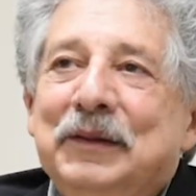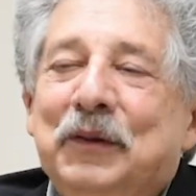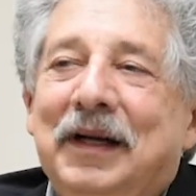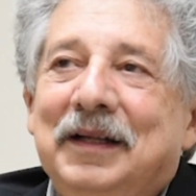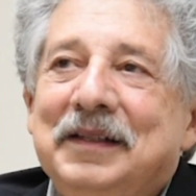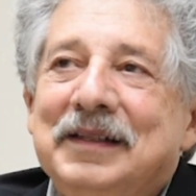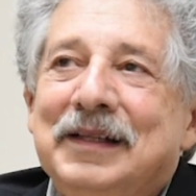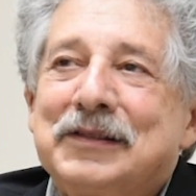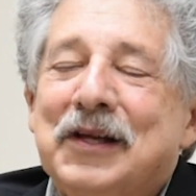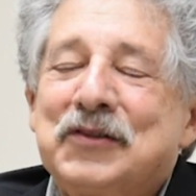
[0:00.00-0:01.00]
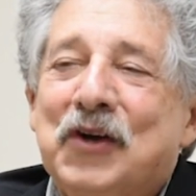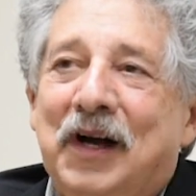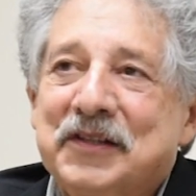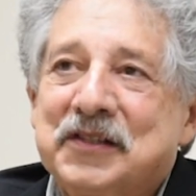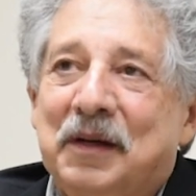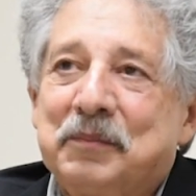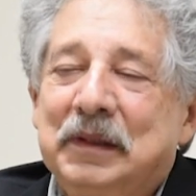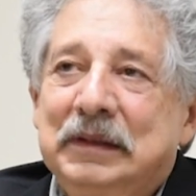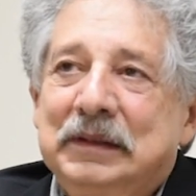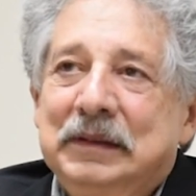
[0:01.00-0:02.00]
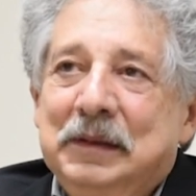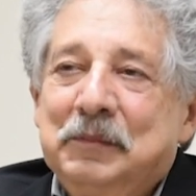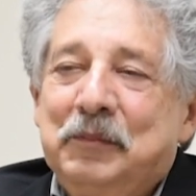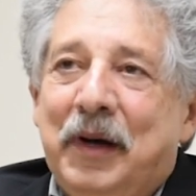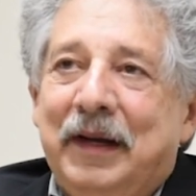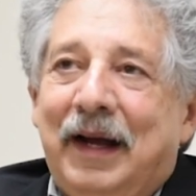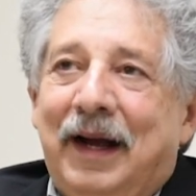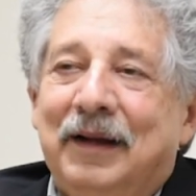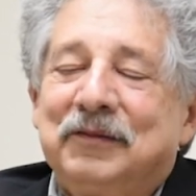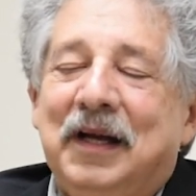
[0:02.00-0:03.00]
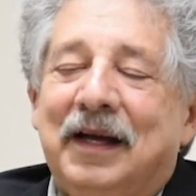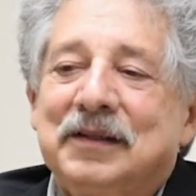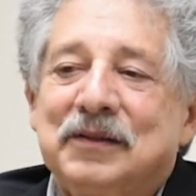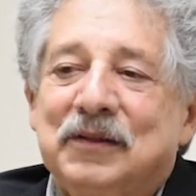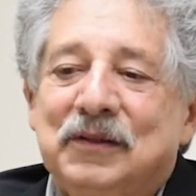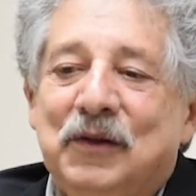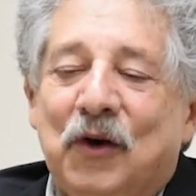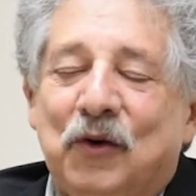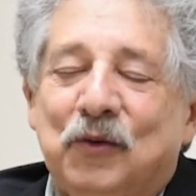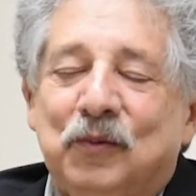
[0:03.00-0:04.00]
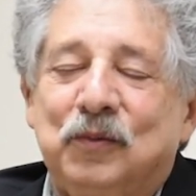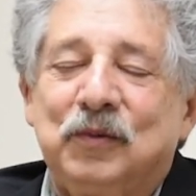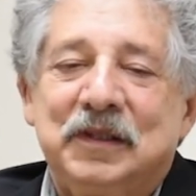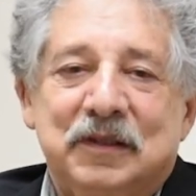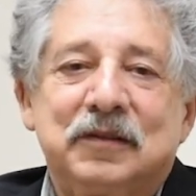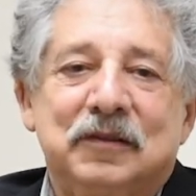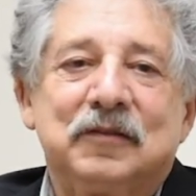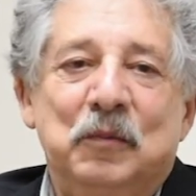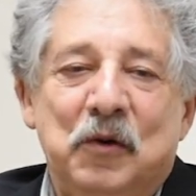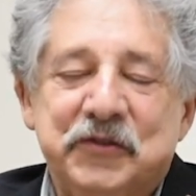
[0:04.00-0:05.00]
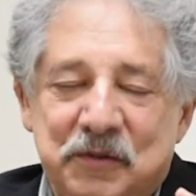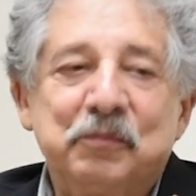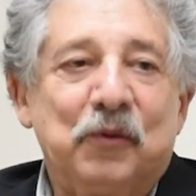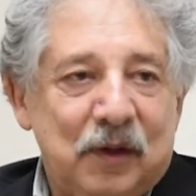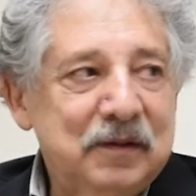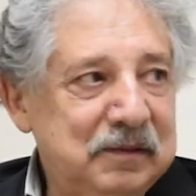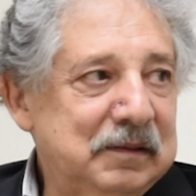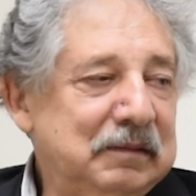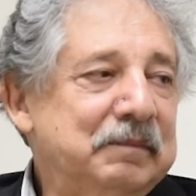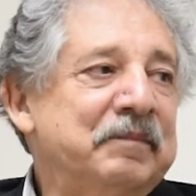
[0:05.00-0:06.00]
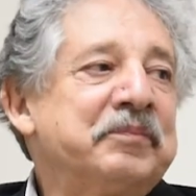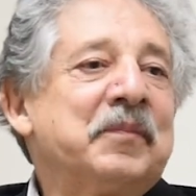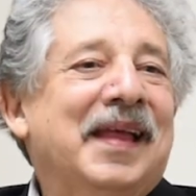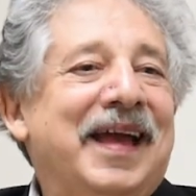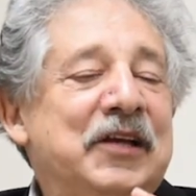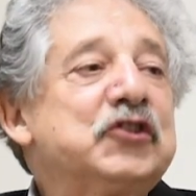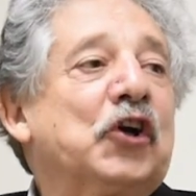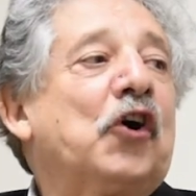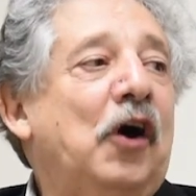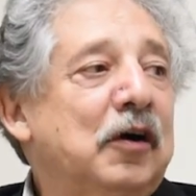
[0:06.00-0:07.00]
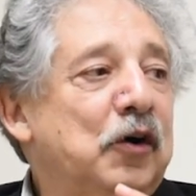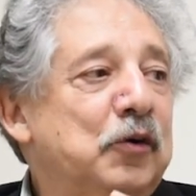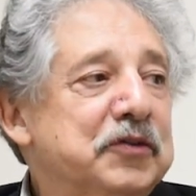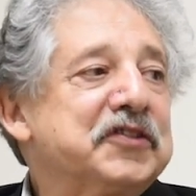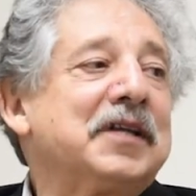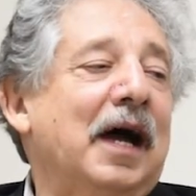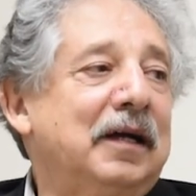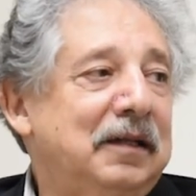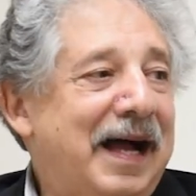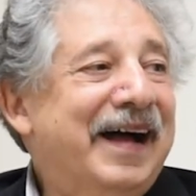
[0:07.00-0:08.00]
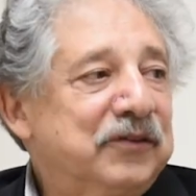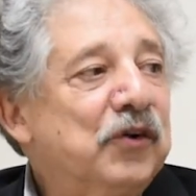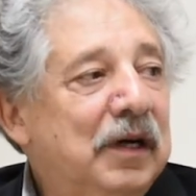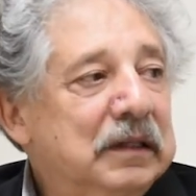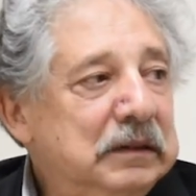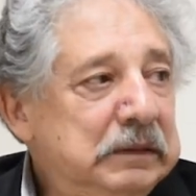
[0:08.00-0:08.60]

Well, it's a toss-up, but I've got to go with the most important. A Chicago-style hot dog.